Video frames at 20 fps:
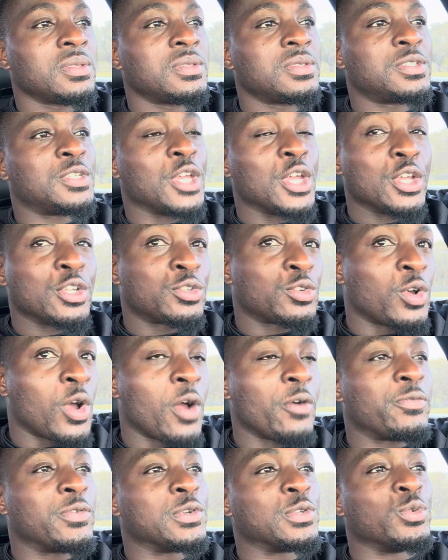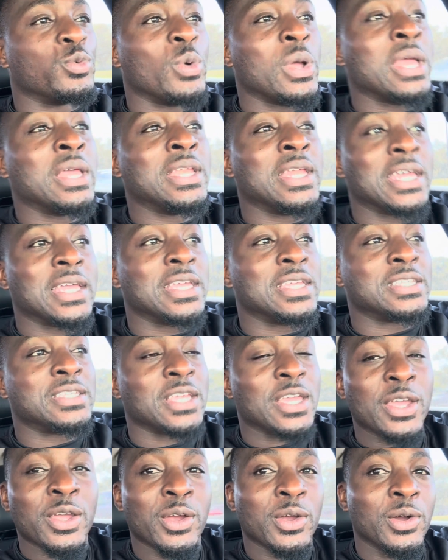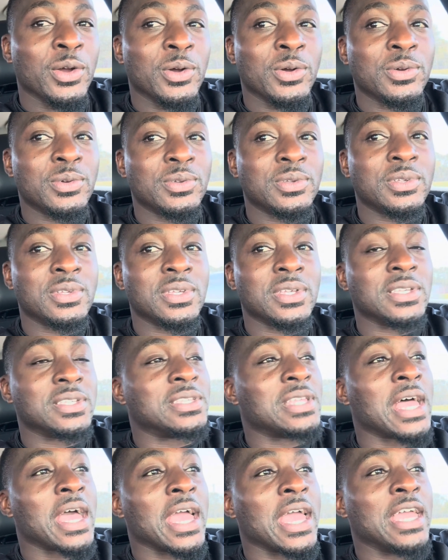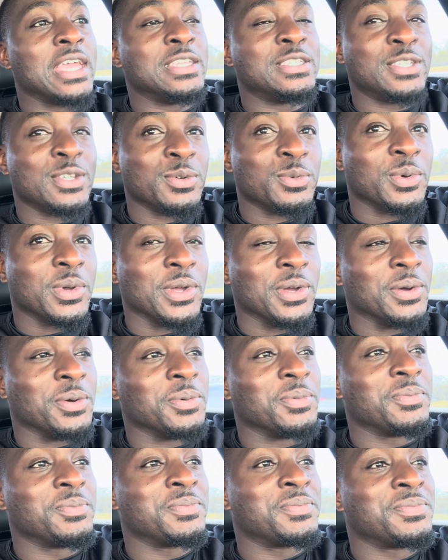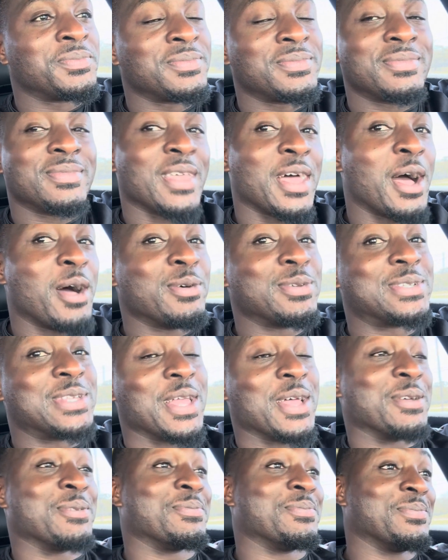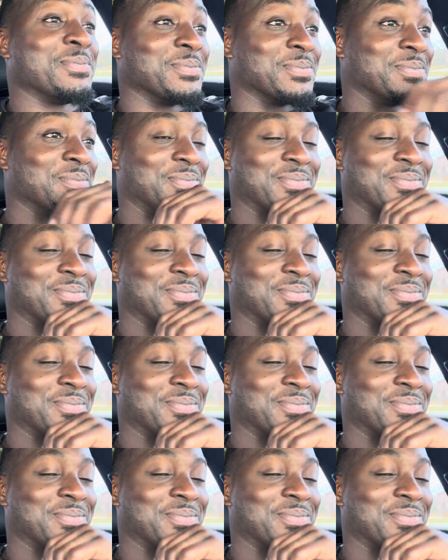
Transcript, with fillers: Terence Crawford's win against Errol is not aging well. I was like, hmm.